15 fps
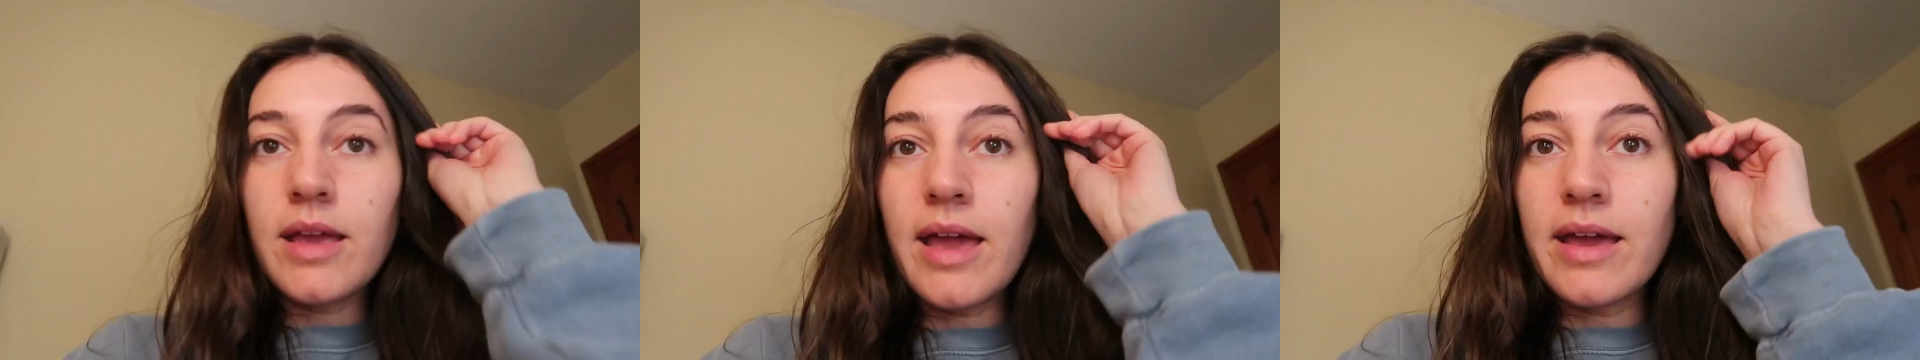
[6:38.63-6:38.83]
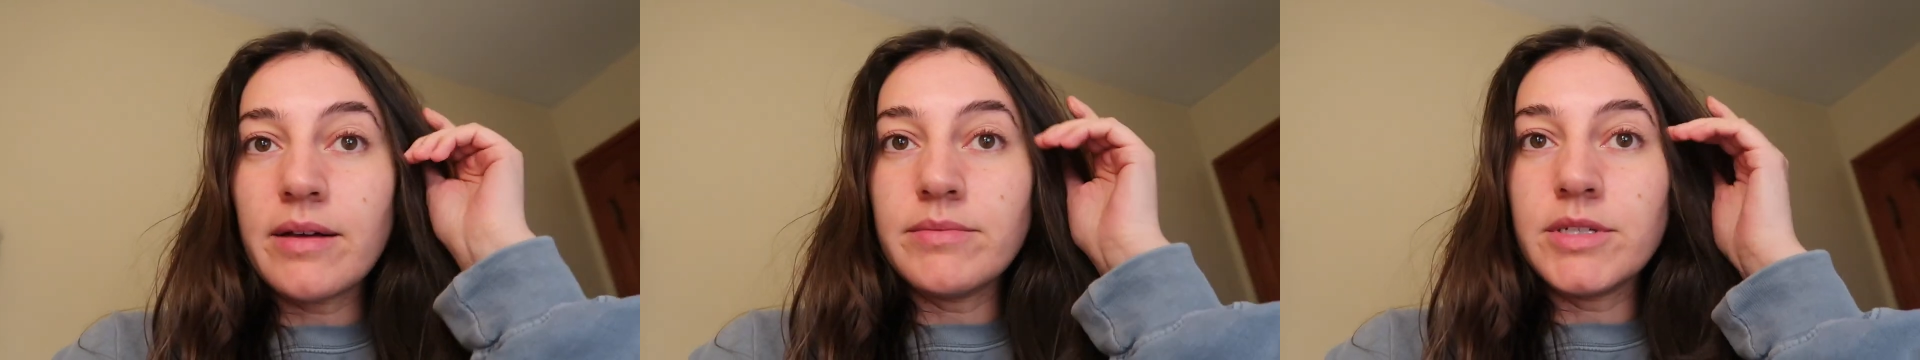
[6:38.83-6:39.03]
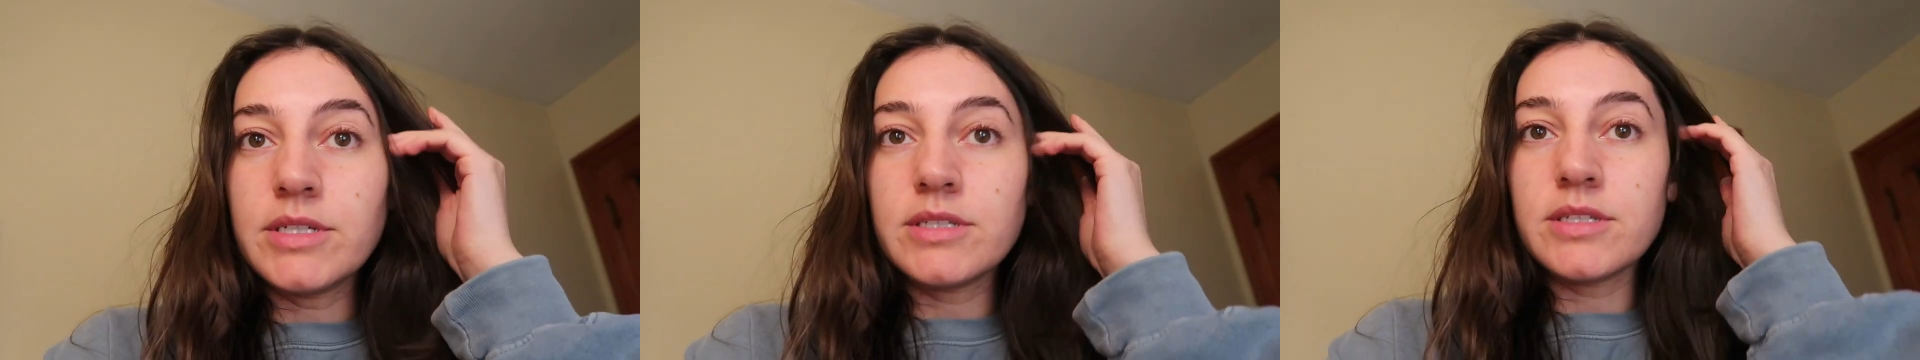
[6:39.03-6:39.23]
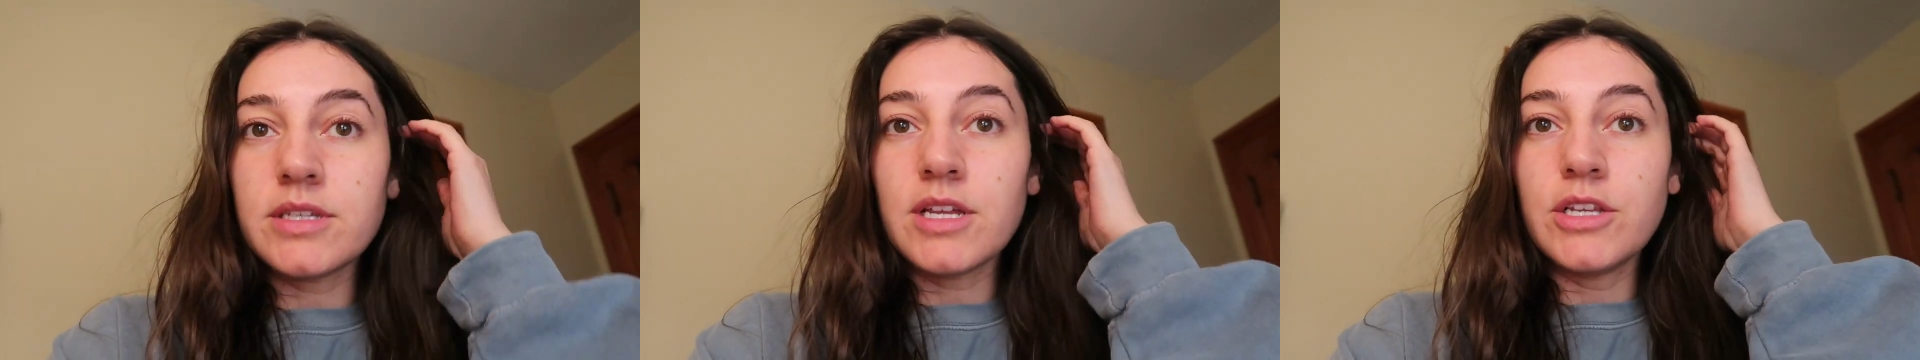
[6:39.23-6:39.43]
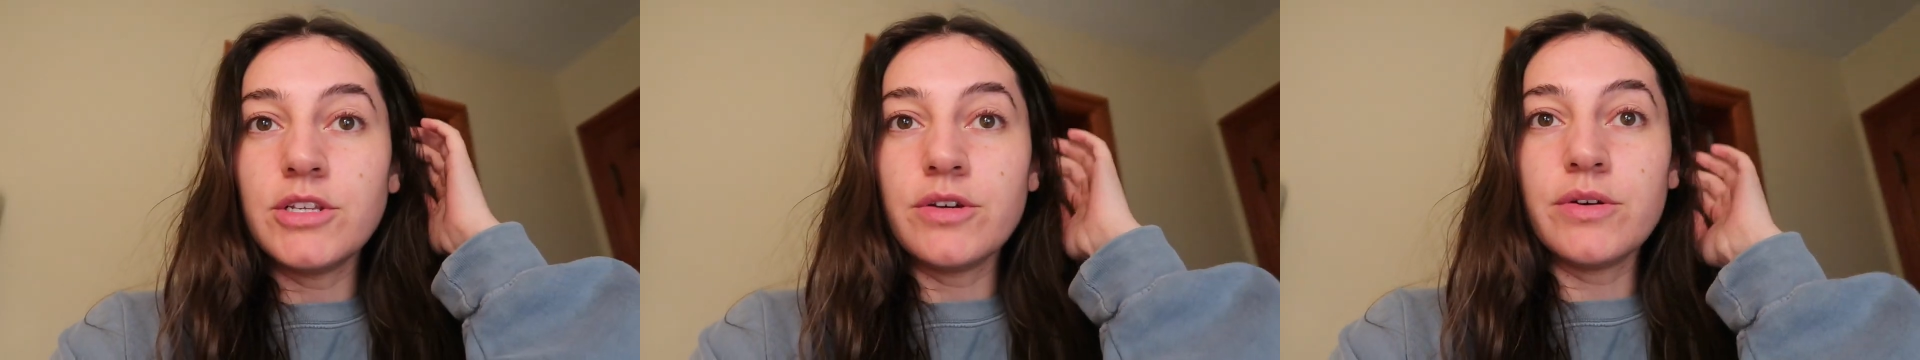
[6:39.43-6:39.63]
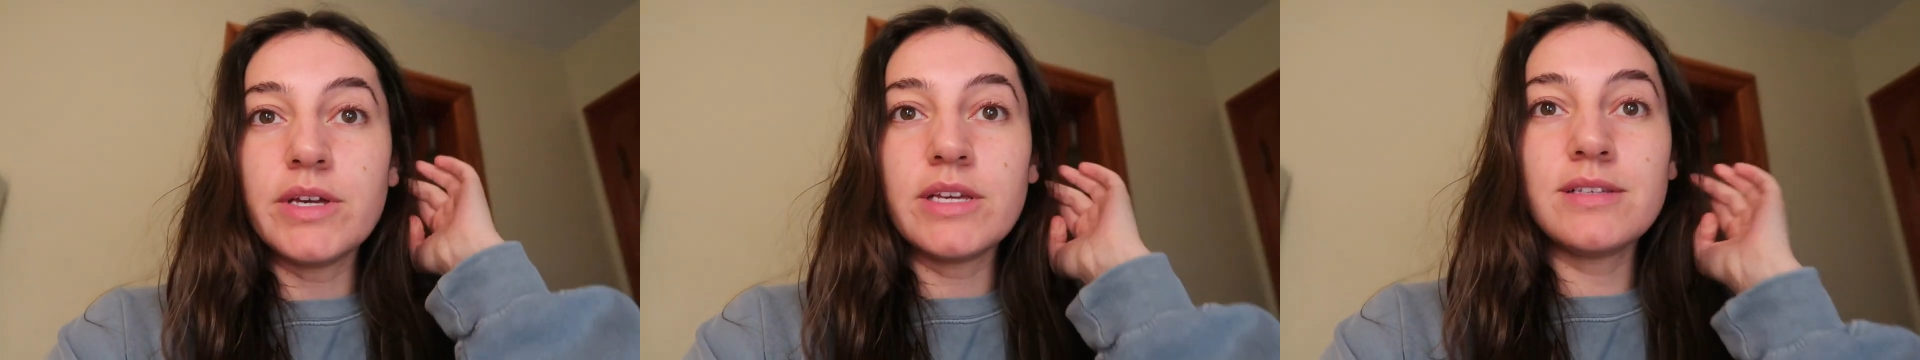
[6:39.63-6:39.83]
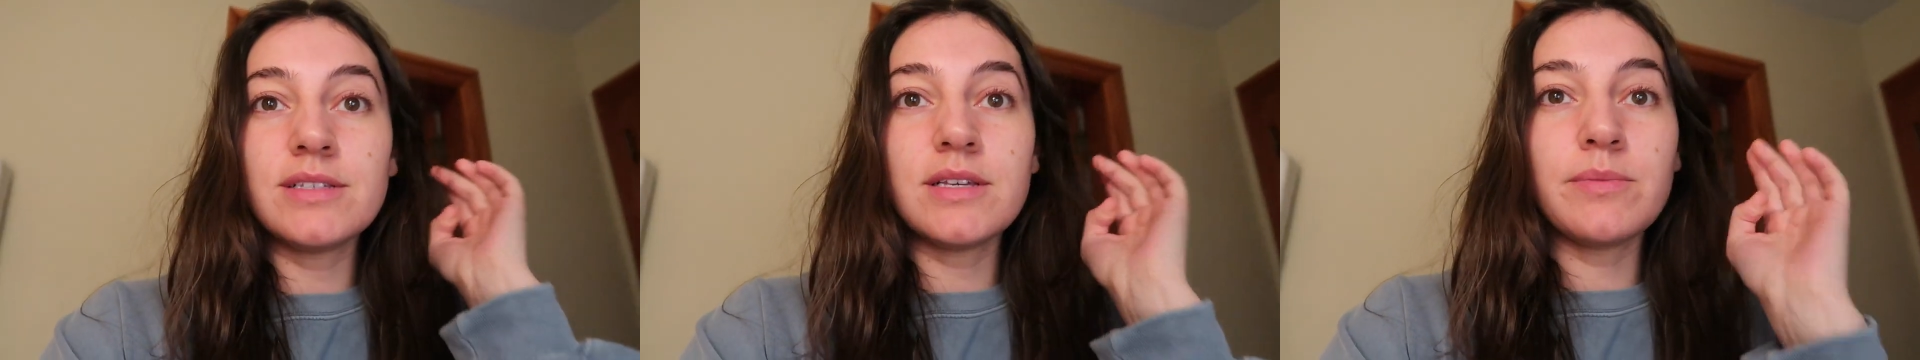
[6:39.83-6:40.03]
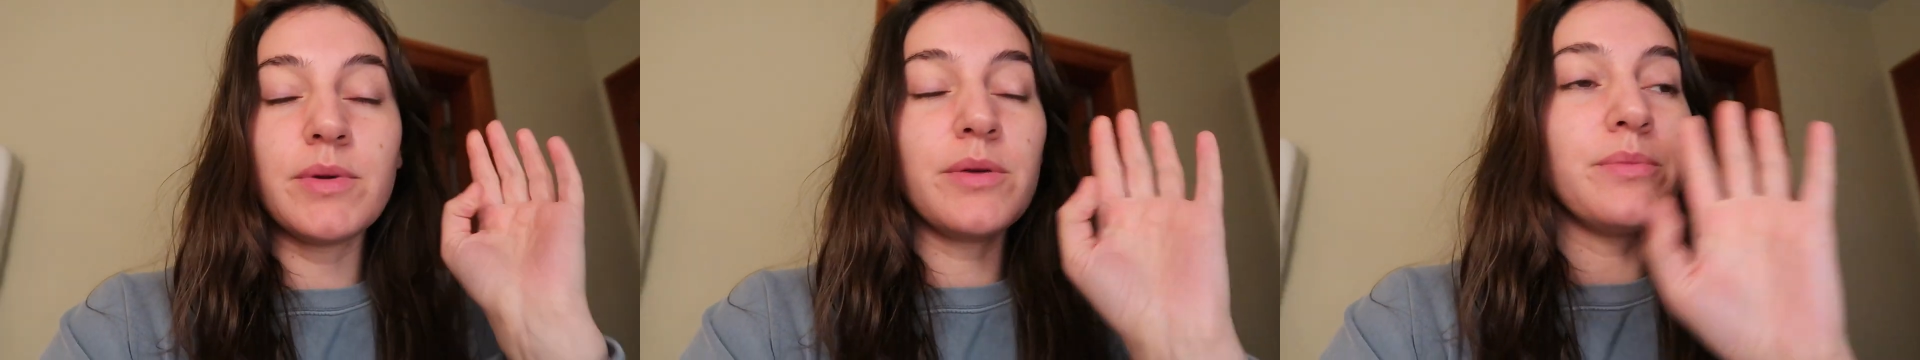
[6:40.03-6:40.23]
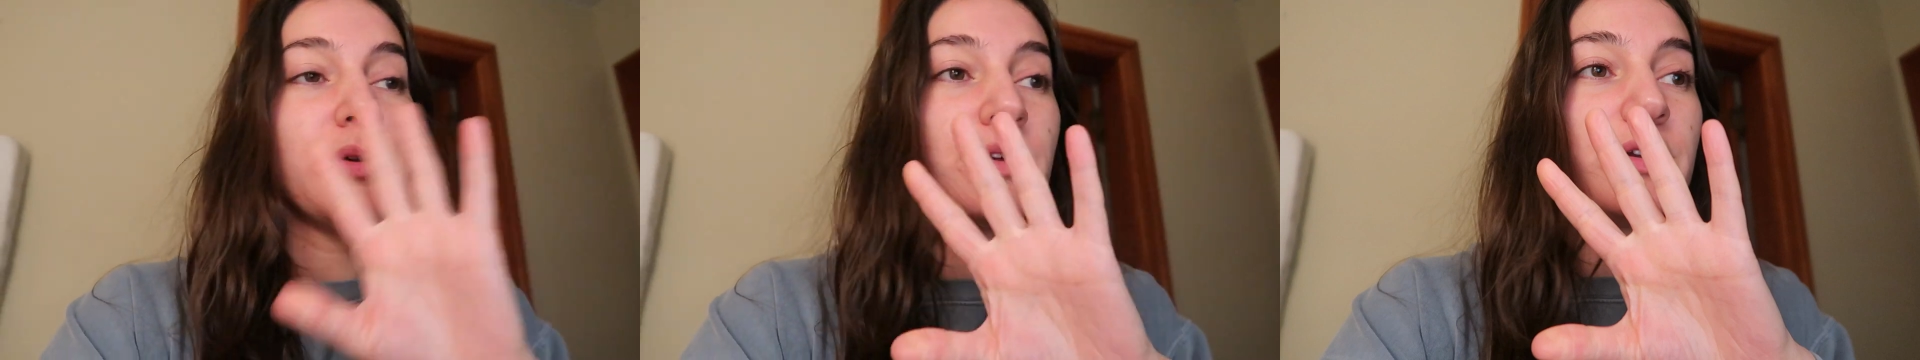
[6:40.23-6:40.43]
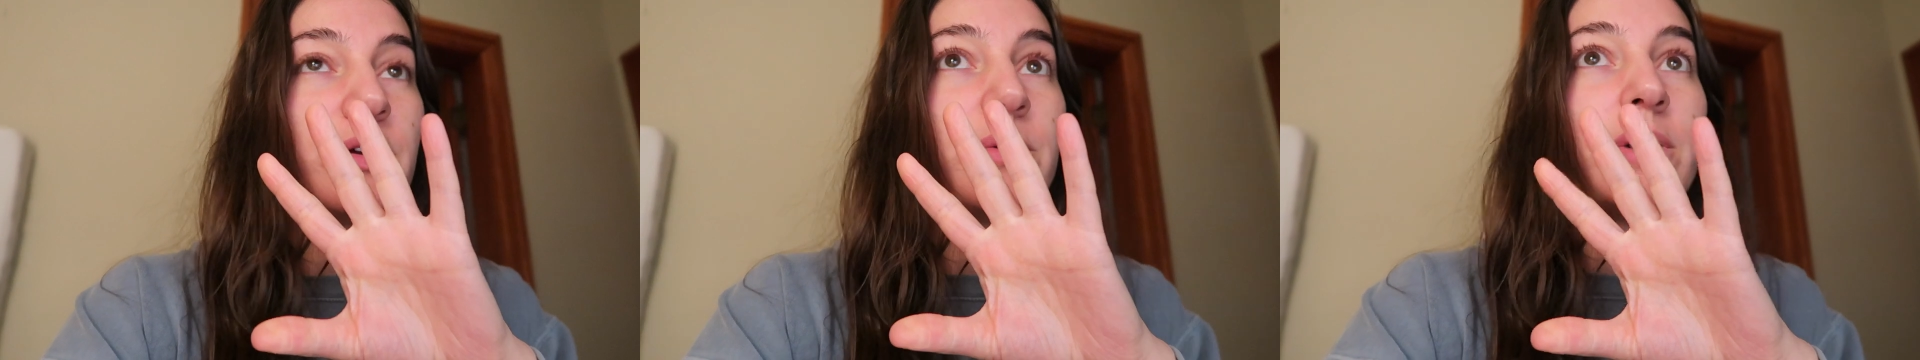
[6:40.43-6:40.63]
Okay, I'm just doing some
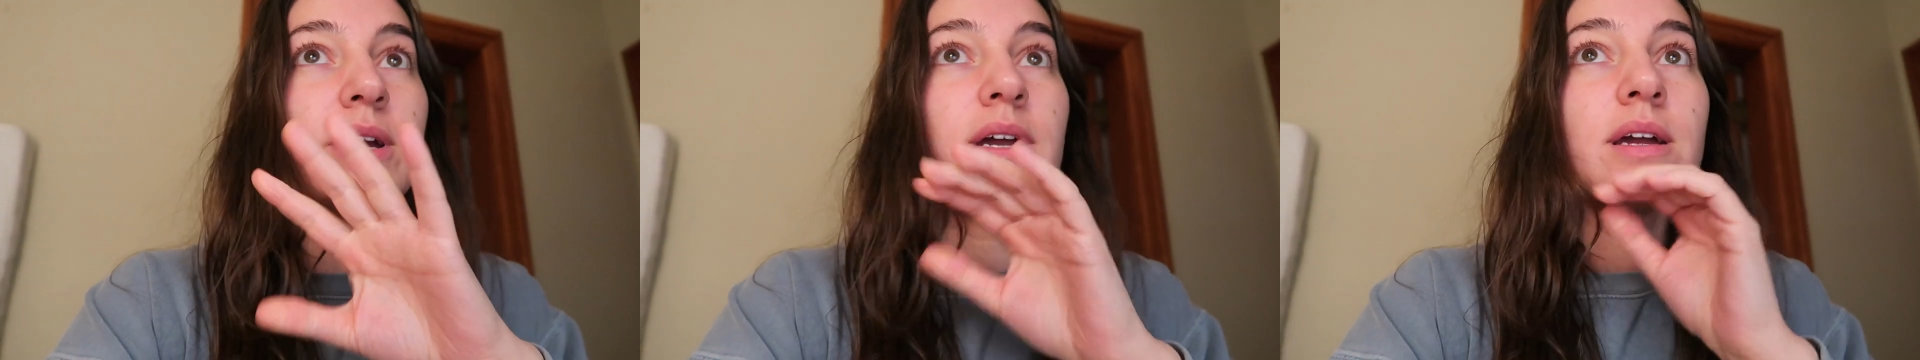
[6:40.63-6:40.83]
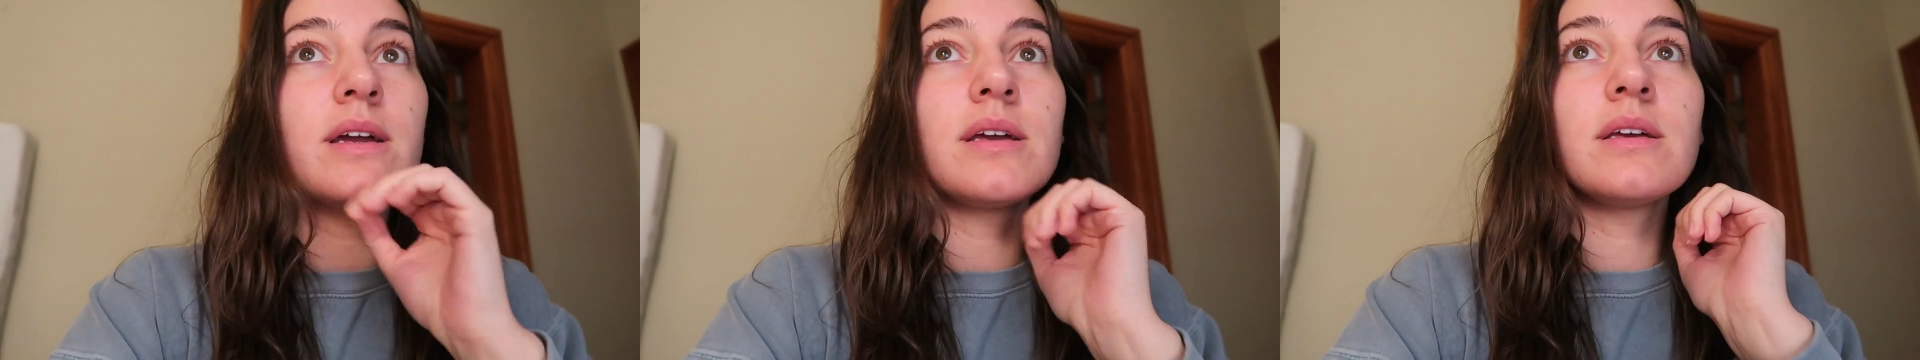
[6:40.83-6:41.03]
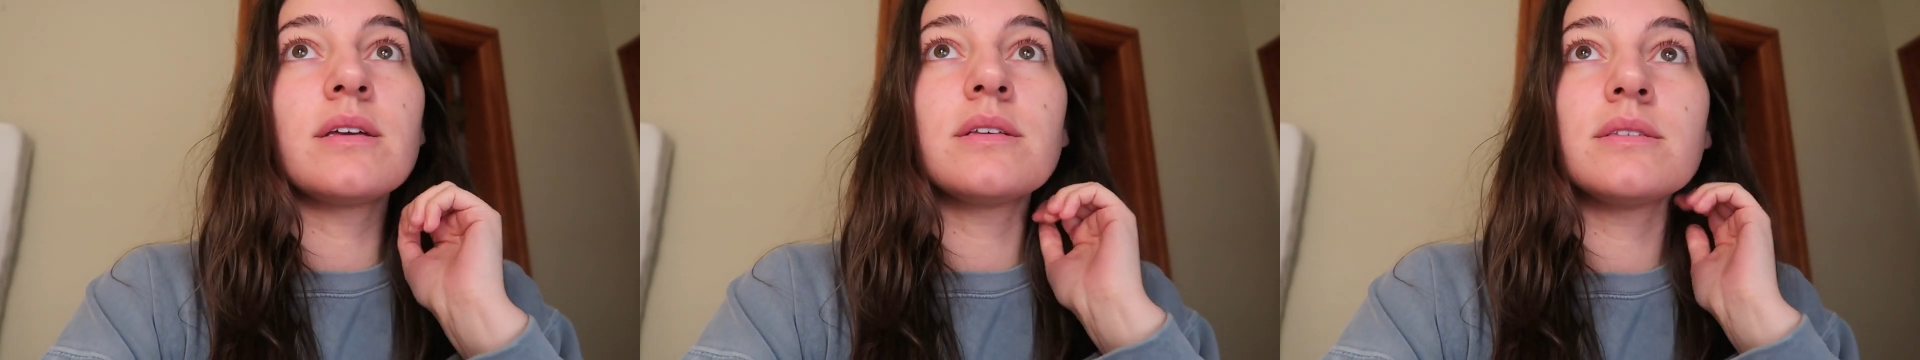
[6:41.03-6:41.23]
computer work.